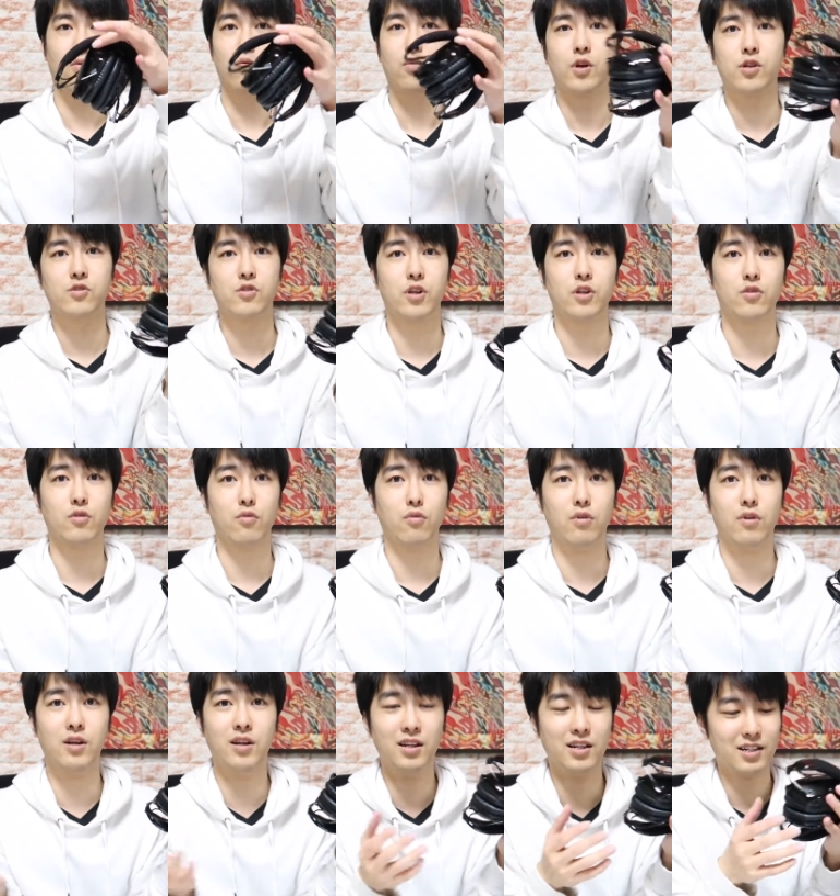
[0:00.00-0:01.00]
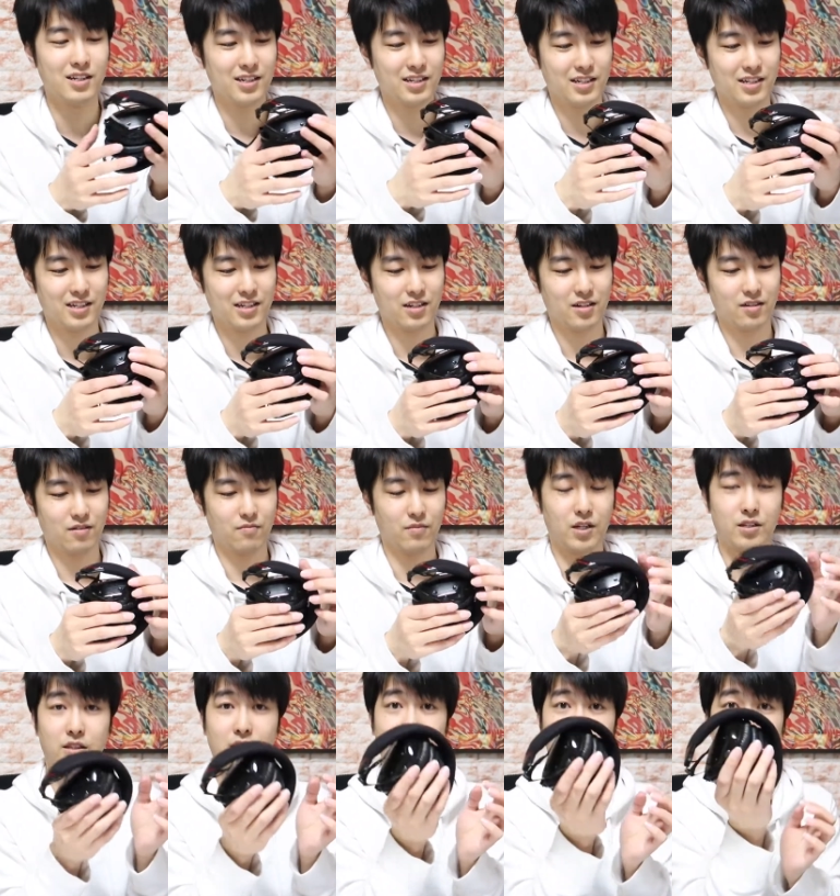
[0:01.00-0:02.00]
What should I do?
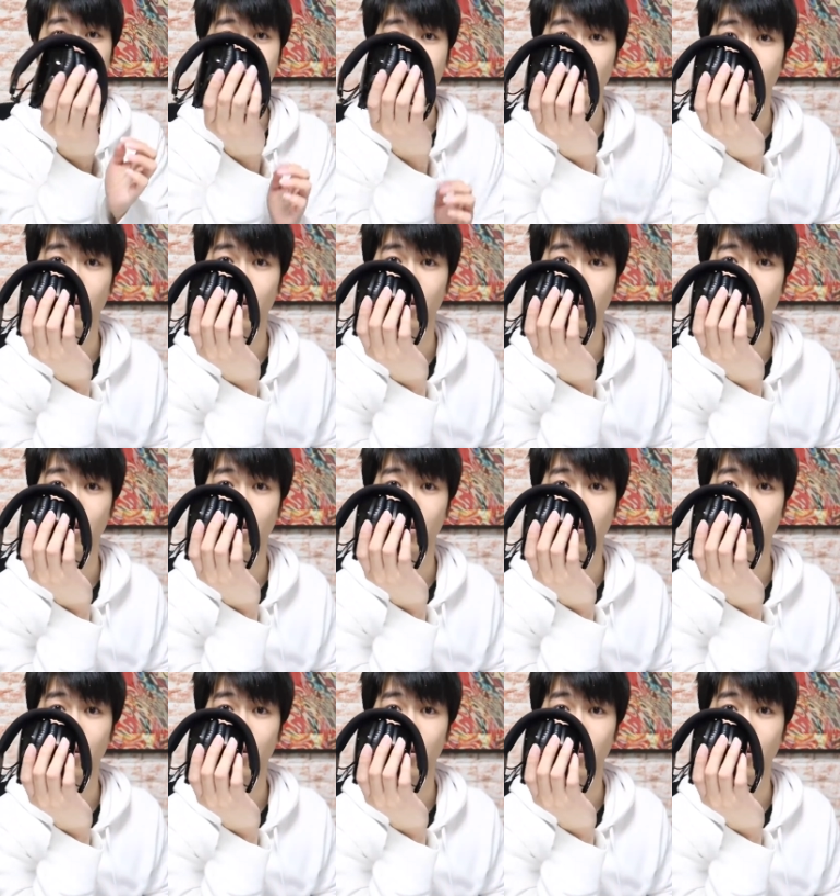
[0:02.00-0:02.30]
But this is